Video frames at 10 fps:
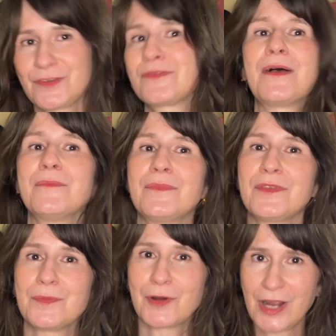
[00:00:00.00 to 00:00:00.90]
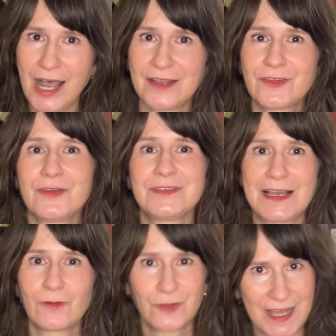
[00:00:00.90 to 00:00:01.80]
from the Mercato
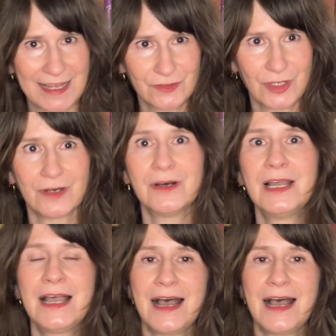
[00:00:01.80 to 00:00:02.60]
dell'Usato